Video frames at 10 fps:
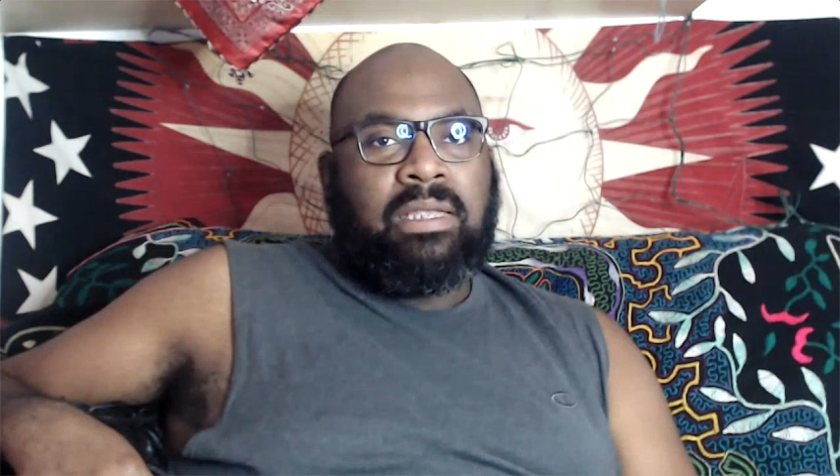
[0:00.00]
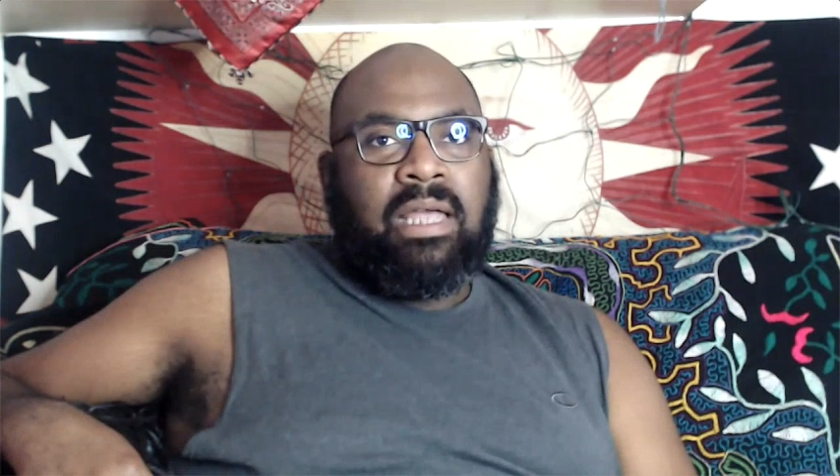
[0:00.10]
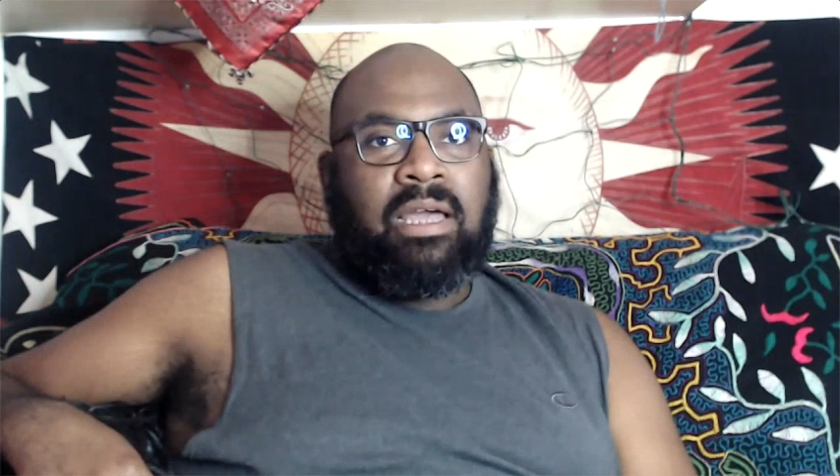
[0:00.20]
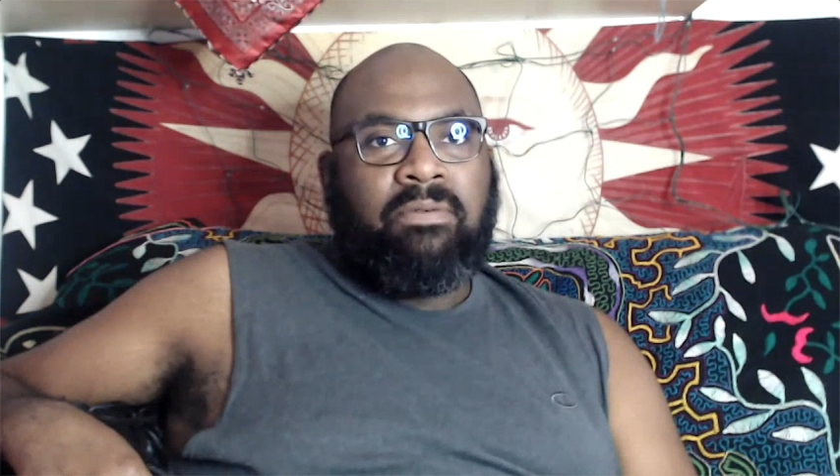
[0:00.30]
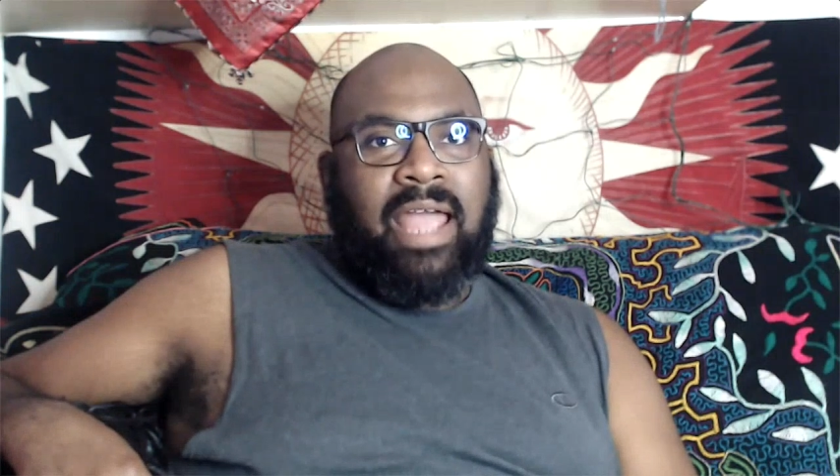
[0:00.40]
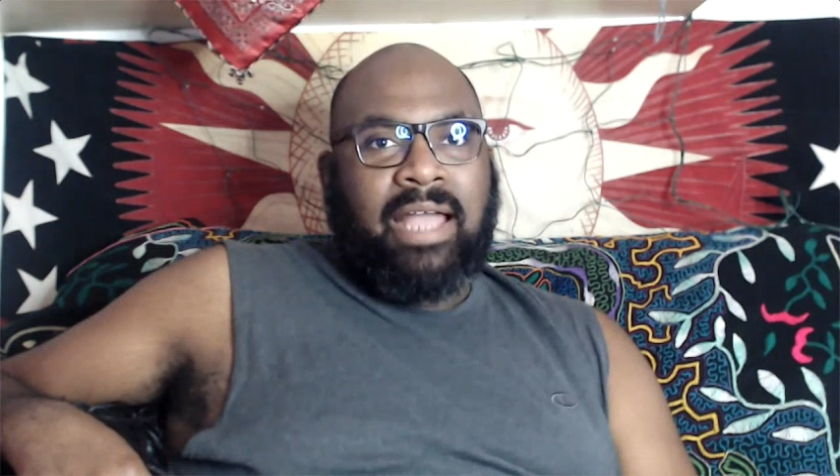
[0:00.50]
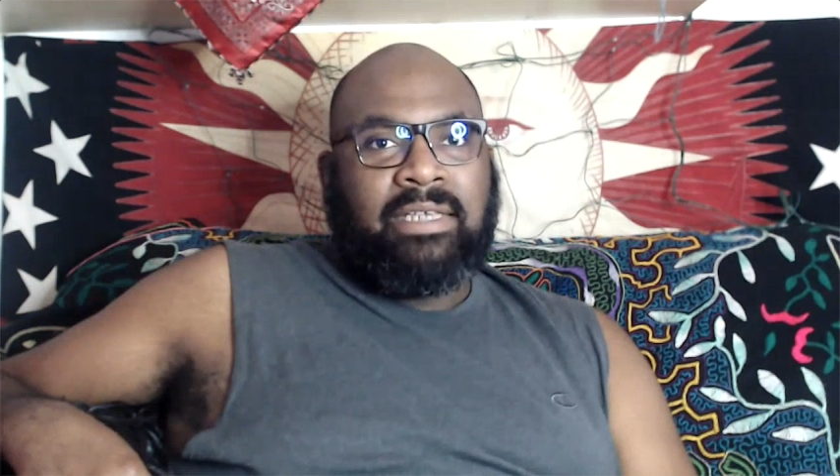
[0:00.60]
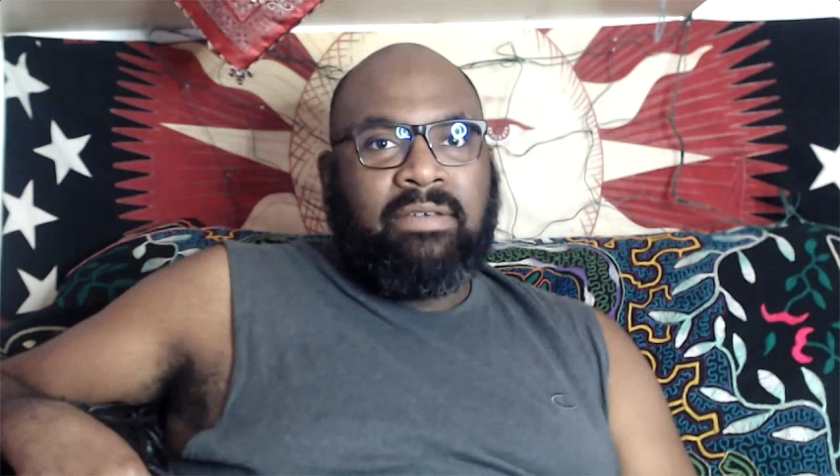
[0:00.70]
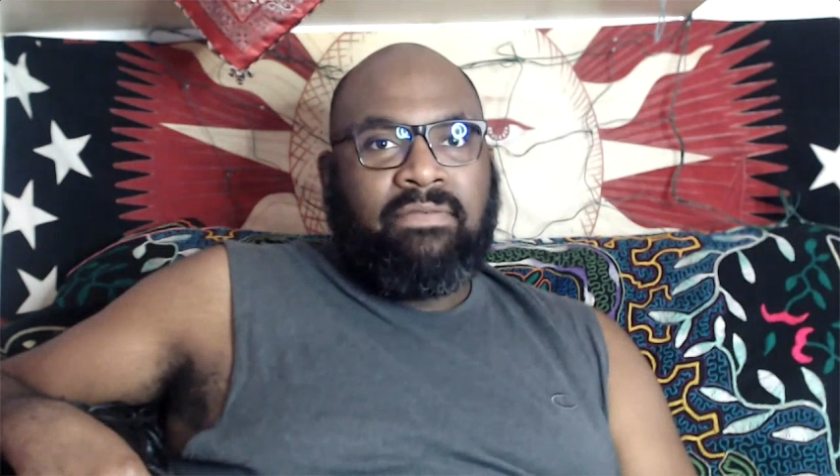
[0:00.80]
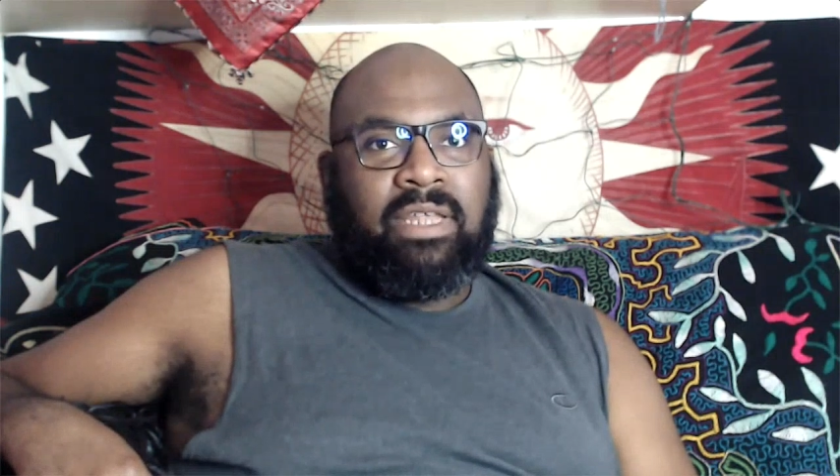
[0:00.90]

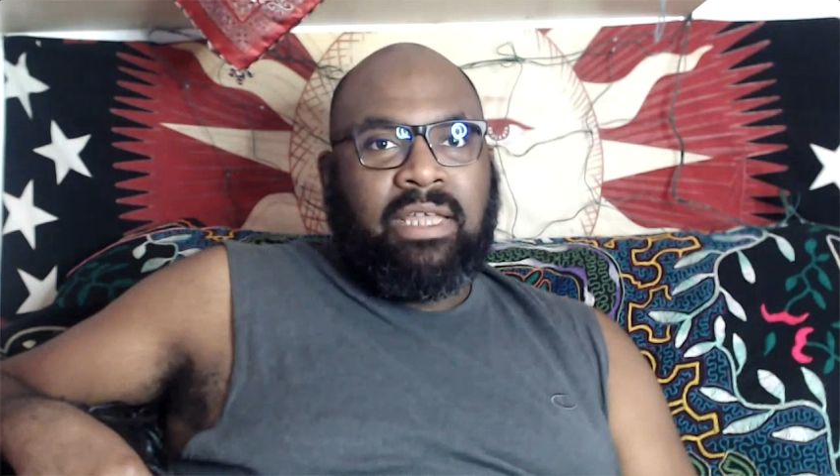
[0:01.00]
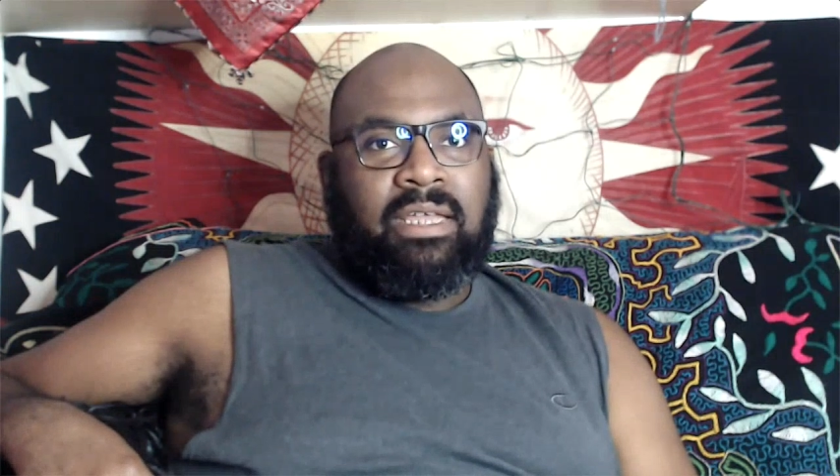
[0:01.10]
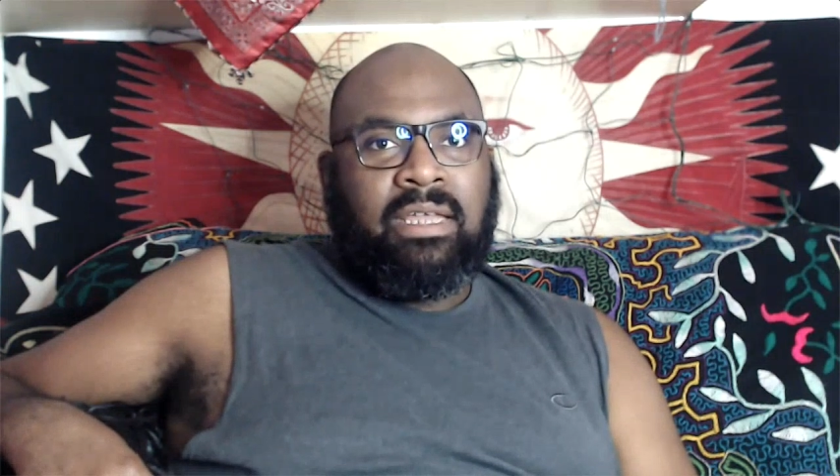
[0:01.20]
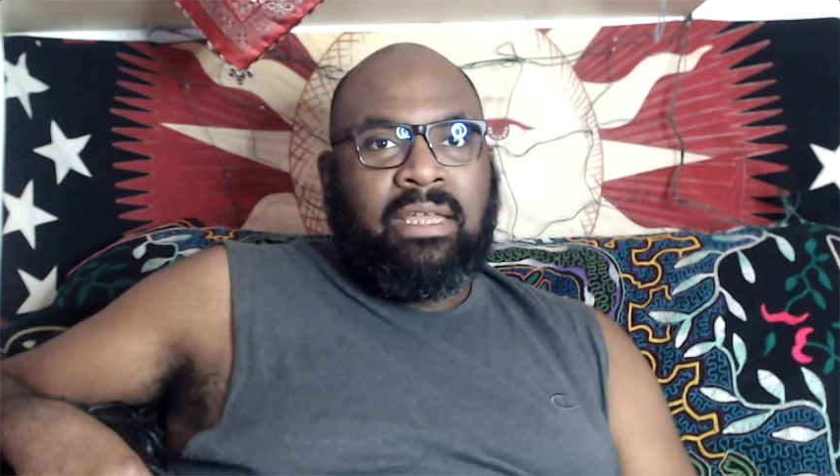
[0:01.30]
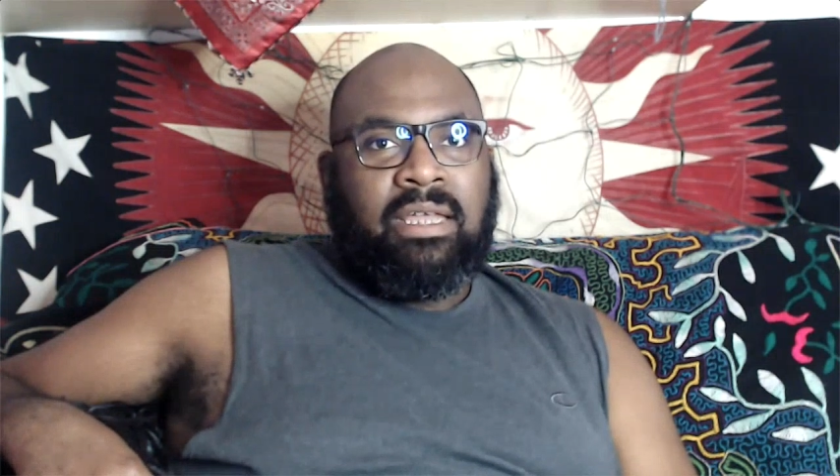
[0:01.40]
non-reactivity,